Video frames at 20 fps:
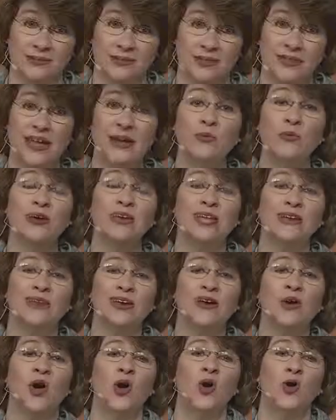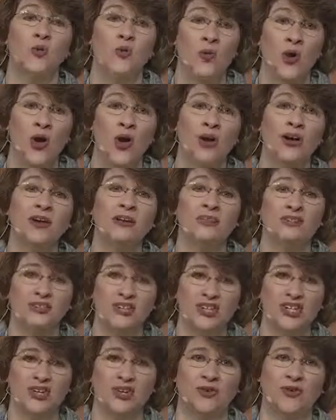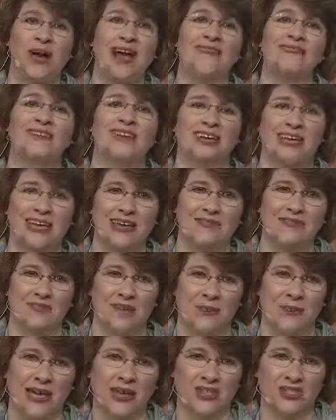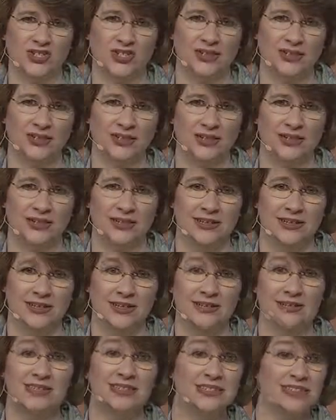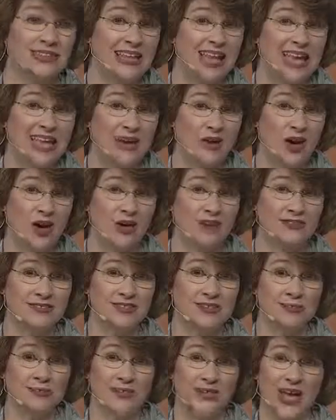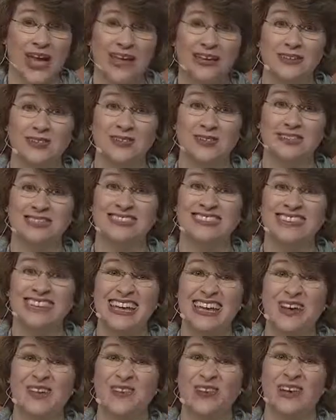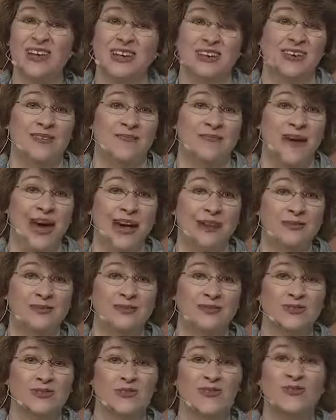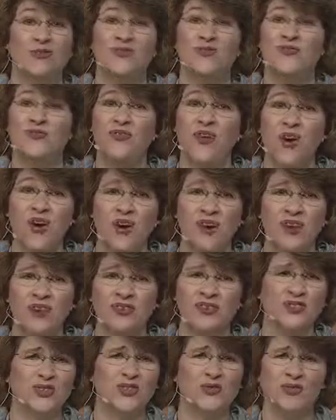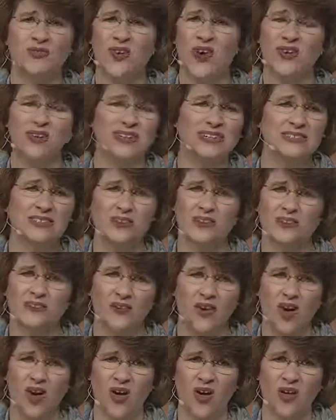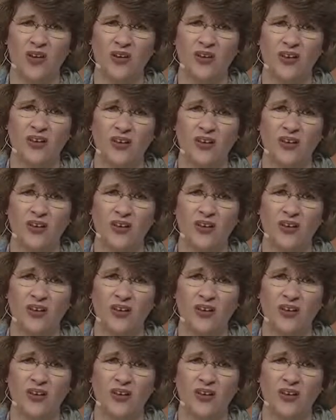They were given wrong geographic information. The delay caused them to enter the Sierra Mountains too far into the fall.